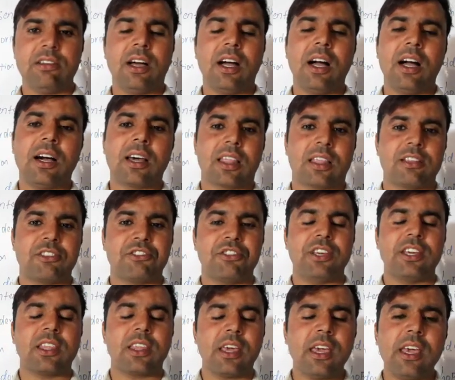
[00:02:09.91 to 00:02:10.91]
or
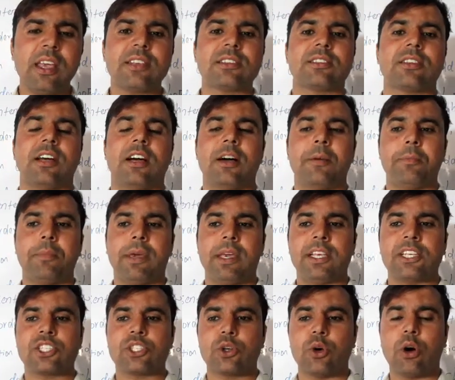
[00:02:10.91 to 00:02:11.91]
there is a
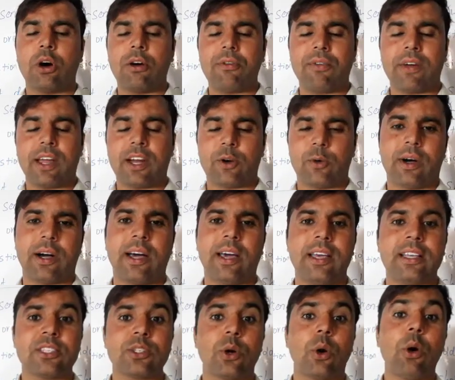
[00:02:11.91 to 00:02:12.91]
piece of advice,